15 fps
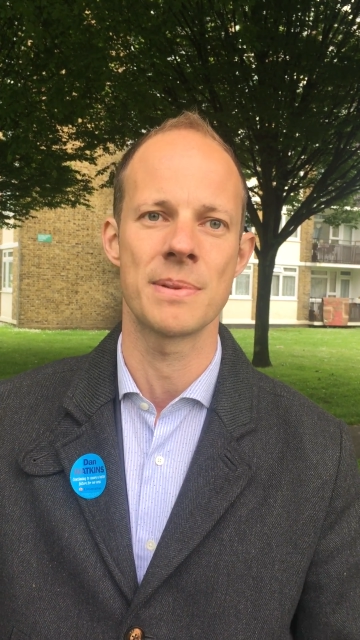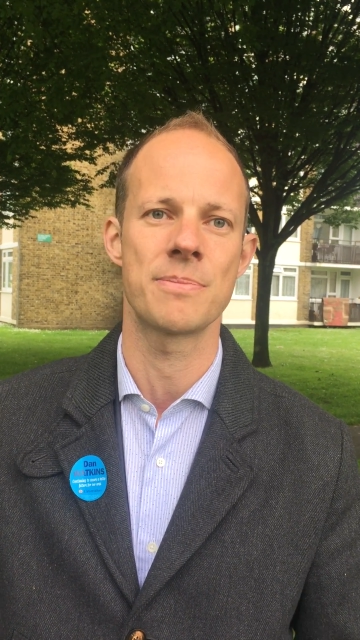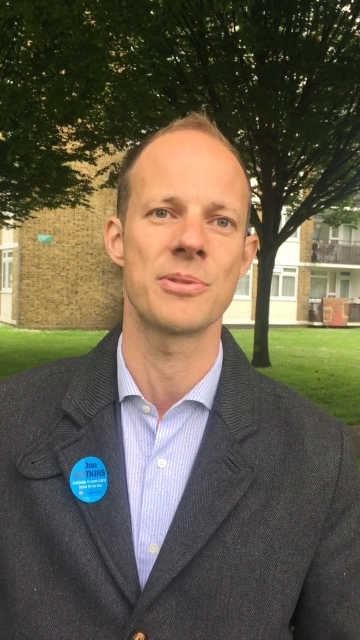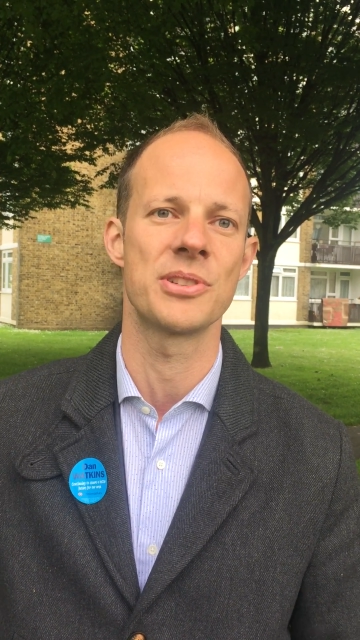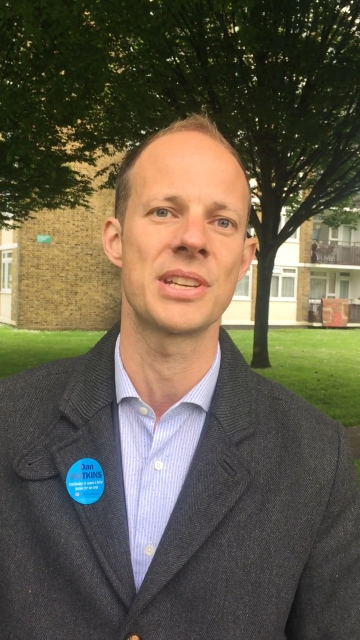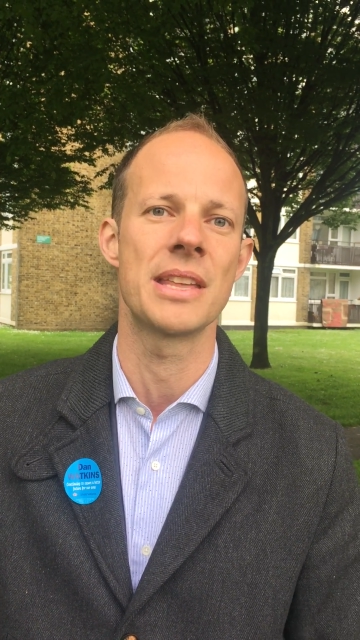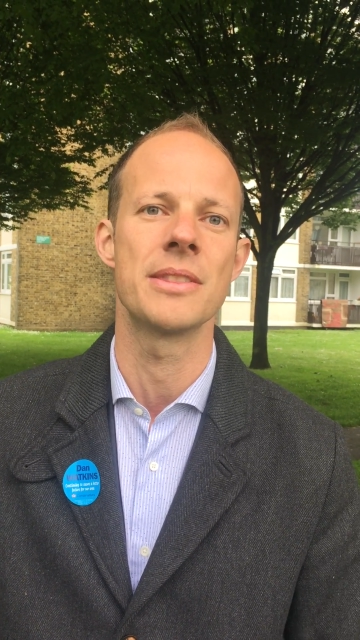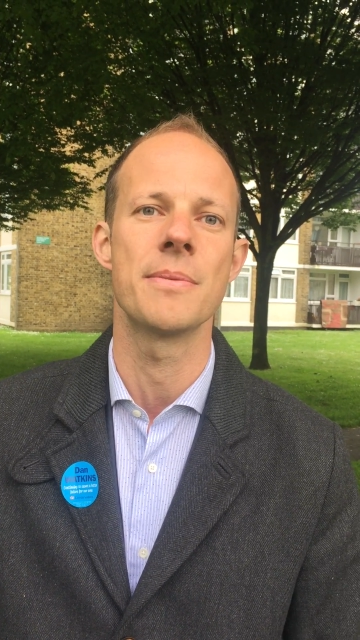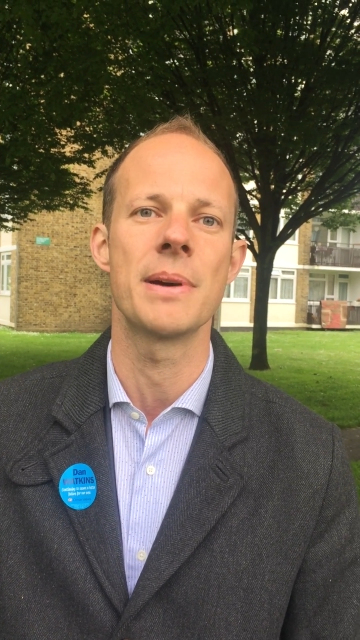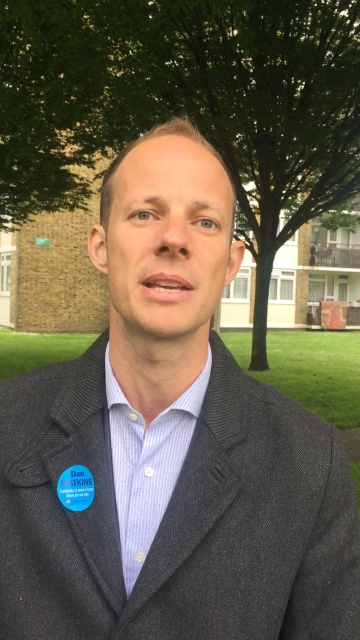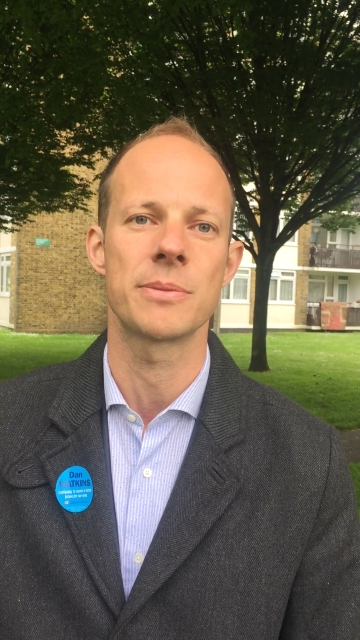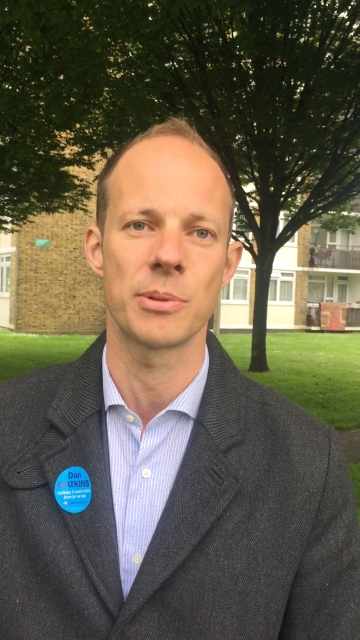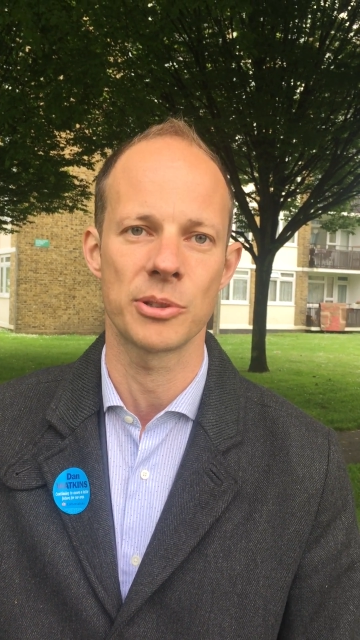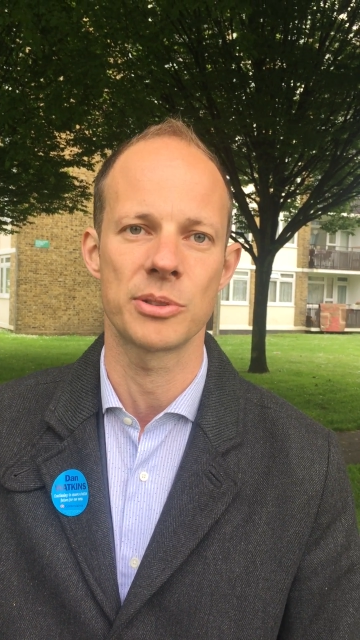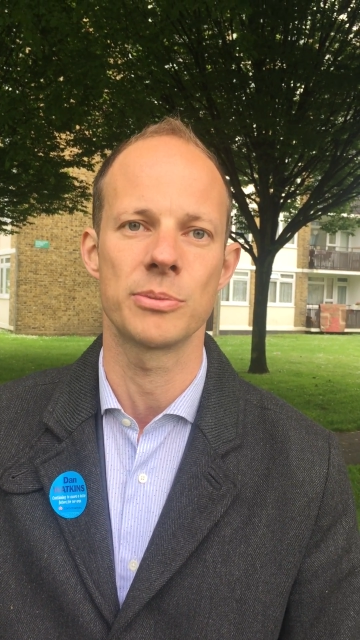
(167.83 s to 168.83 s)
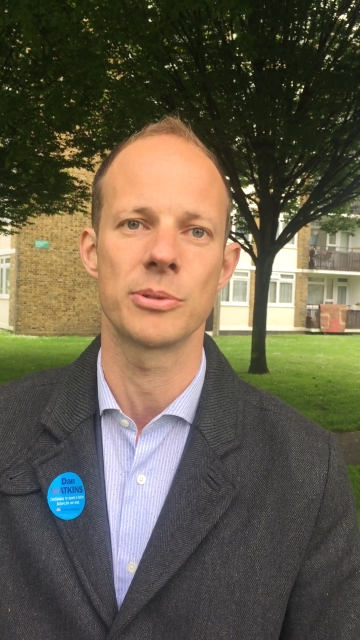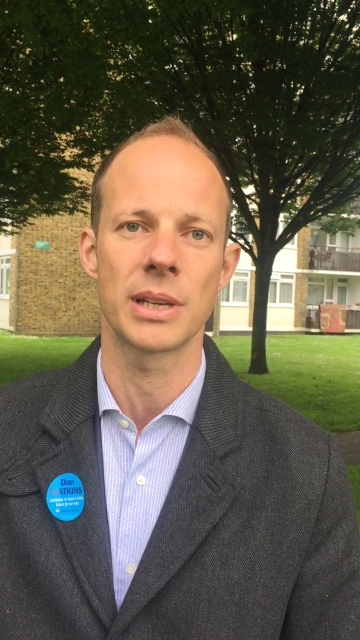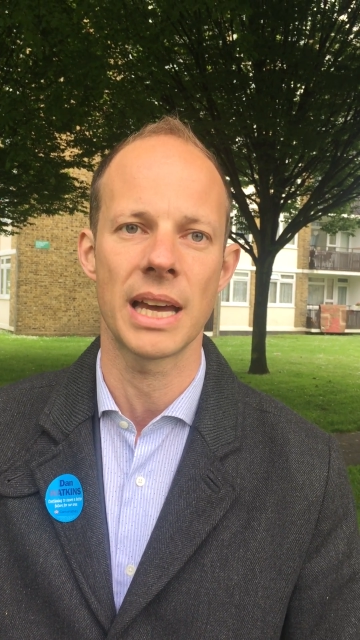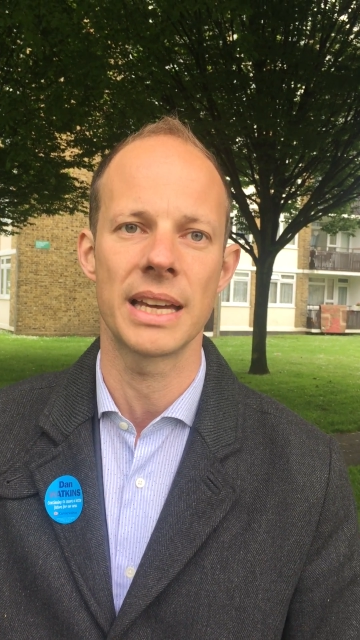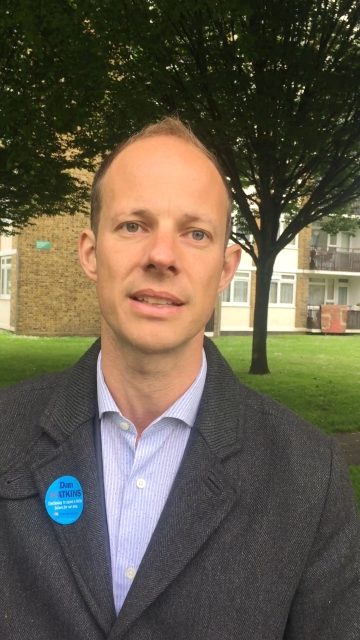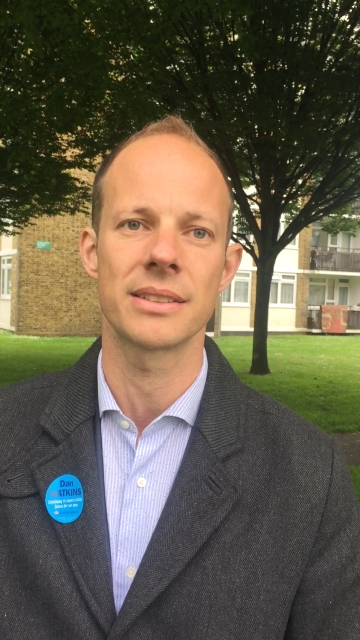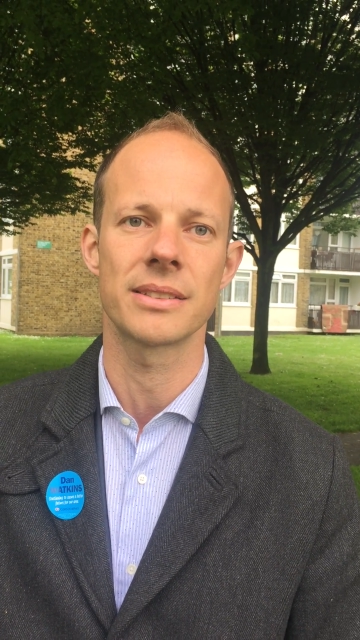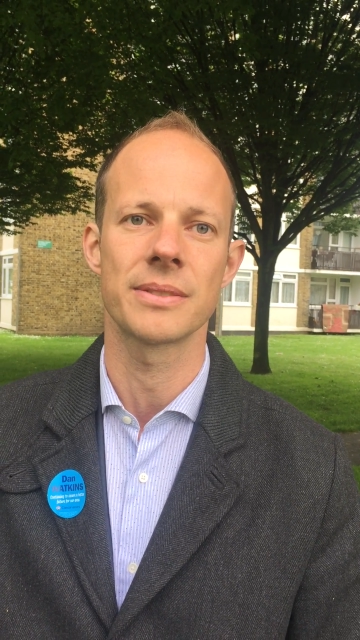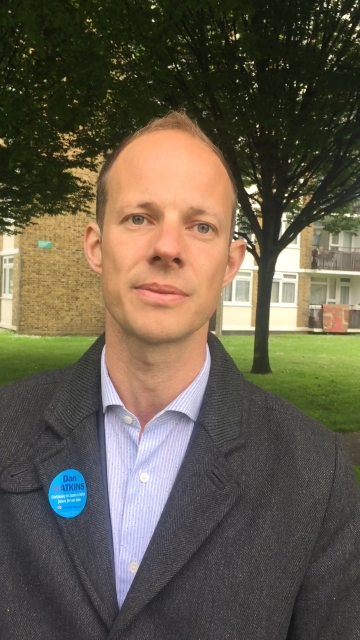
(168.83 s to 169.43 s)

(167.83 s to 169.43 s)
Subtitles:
present the best possible case.